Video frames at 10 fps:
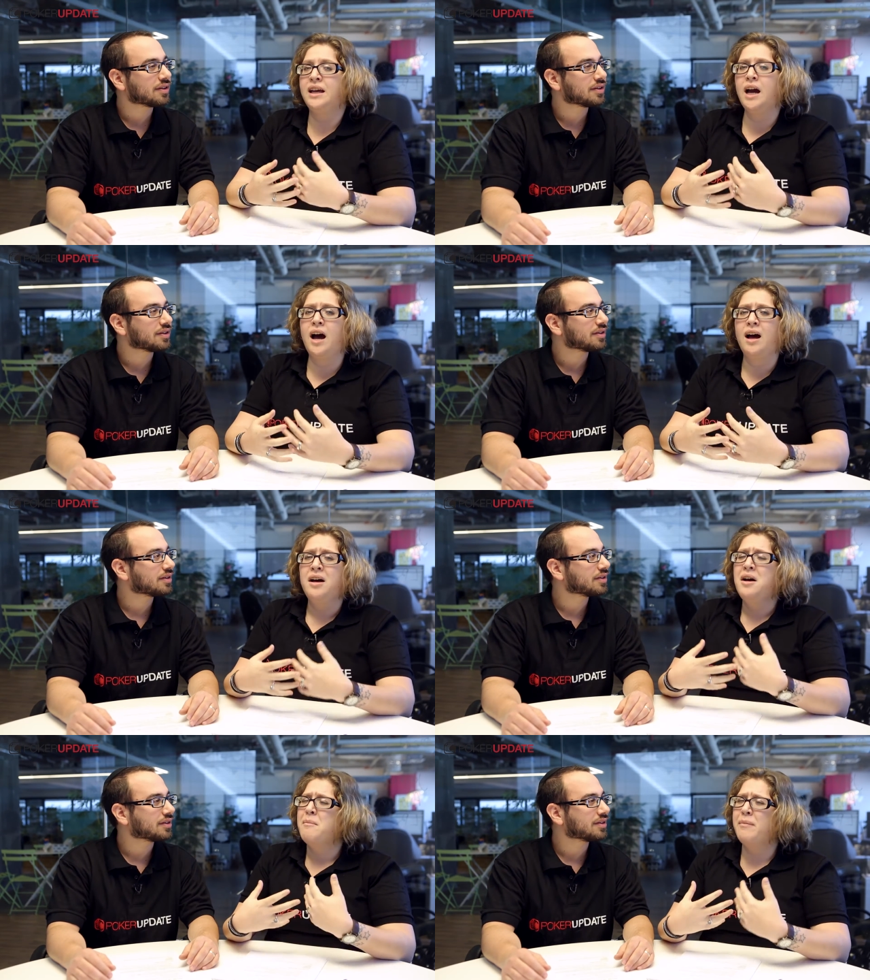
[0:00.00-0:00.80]
Speaker 1: Yeah,
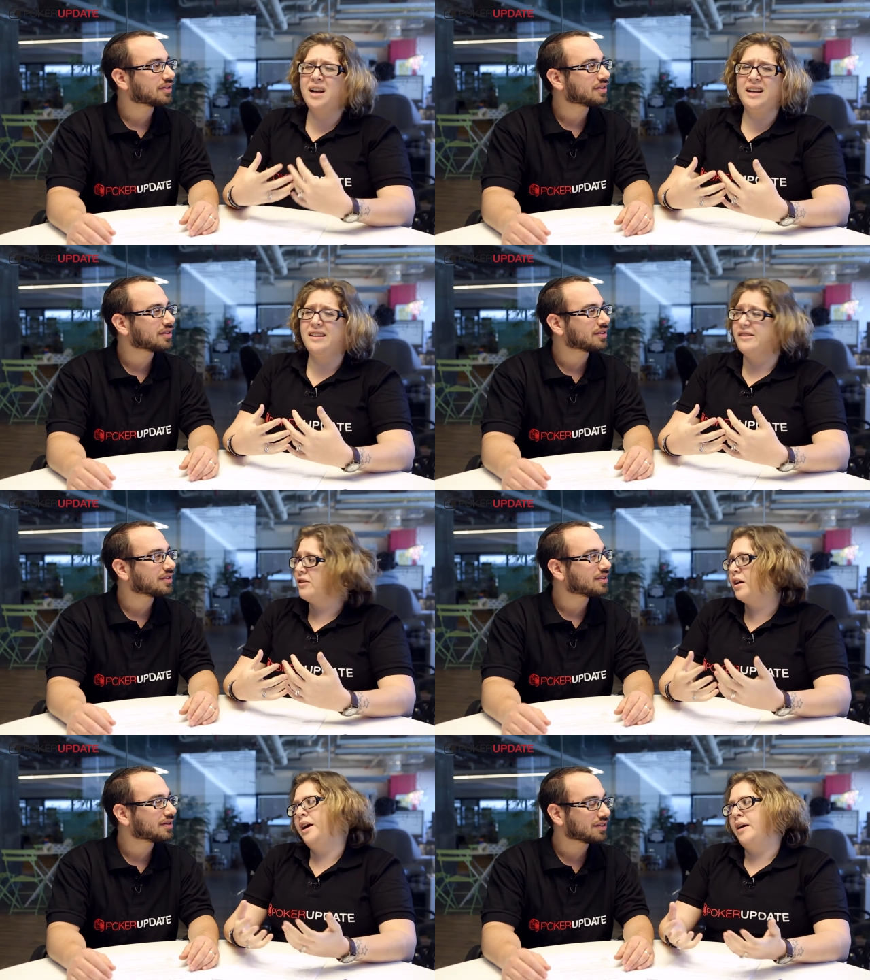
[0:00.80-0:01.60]
money is
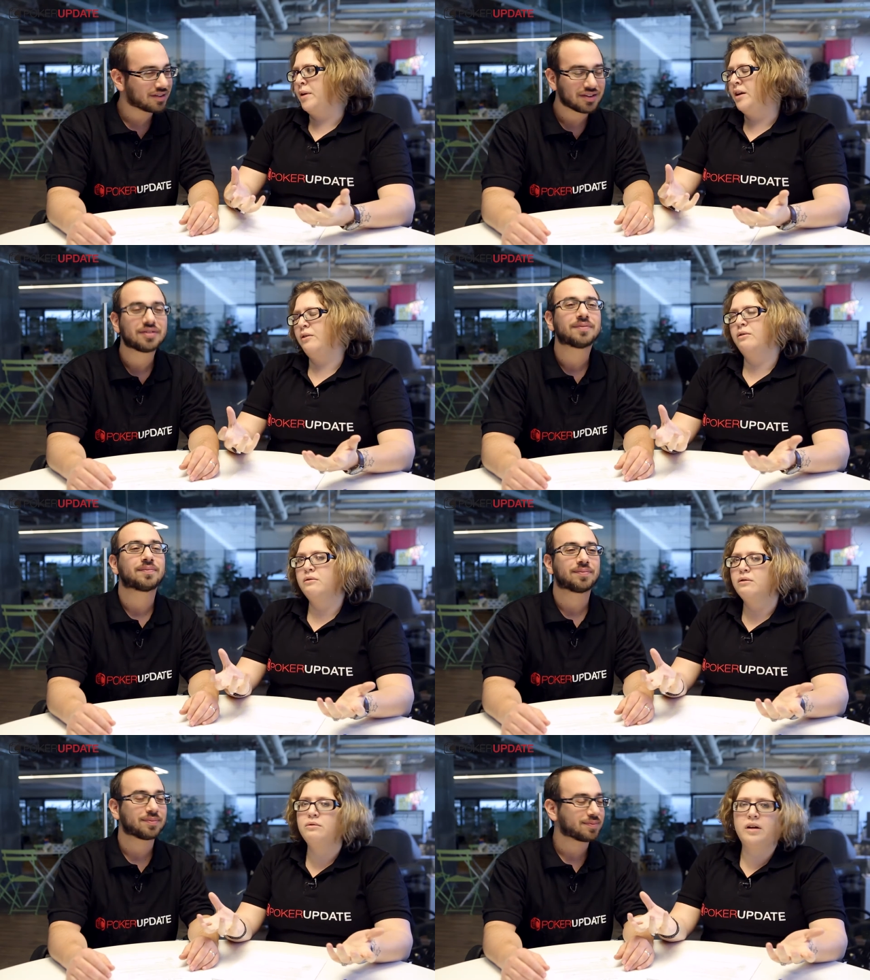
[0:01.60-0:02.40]
great. I mean,
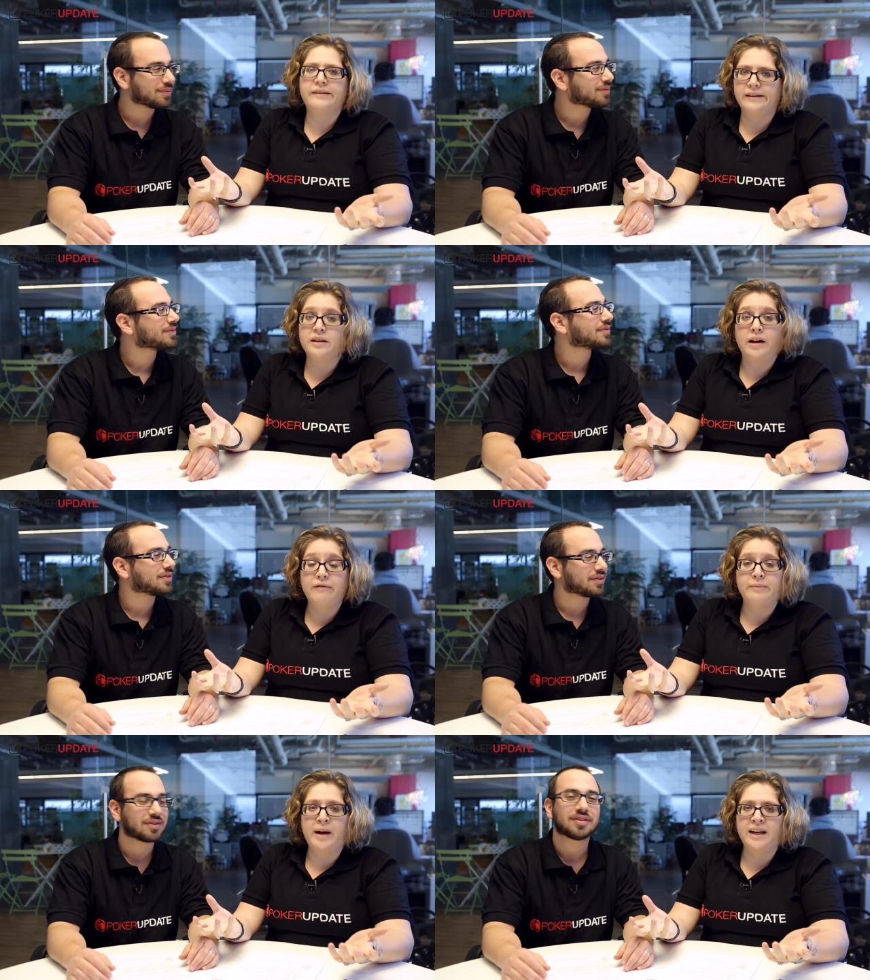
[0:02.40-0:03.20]
who doesn't
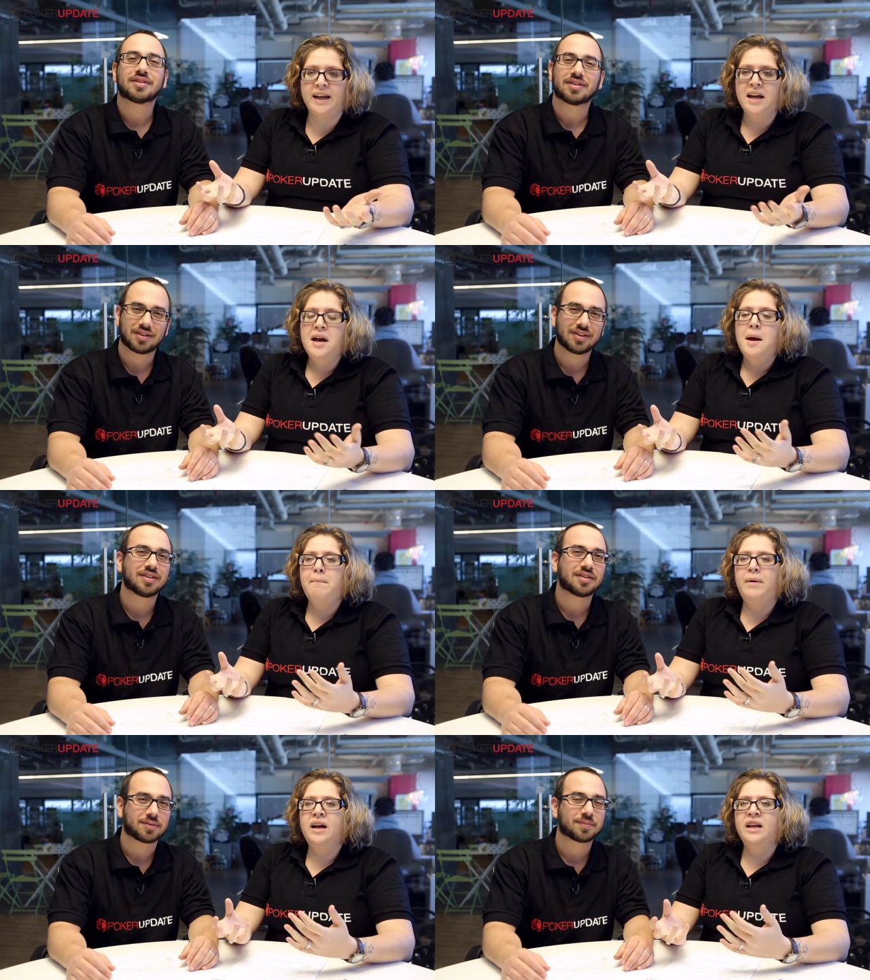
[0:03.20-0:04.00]
love money?
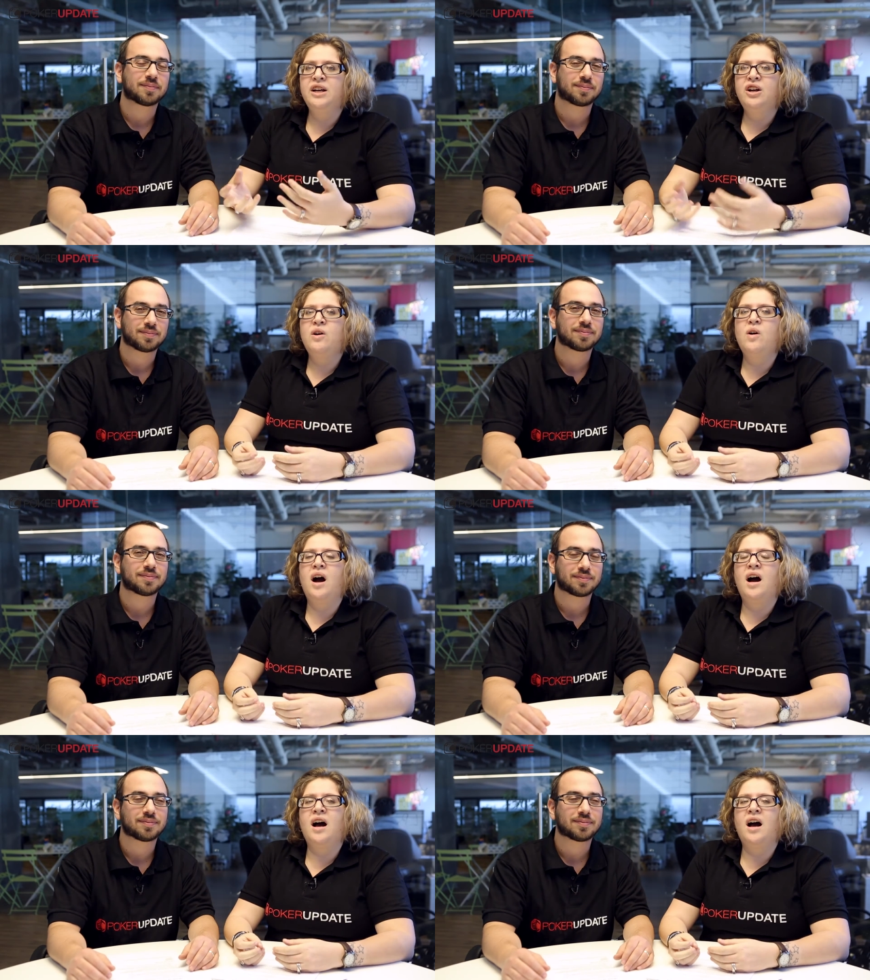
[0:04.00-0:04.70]
But, you know,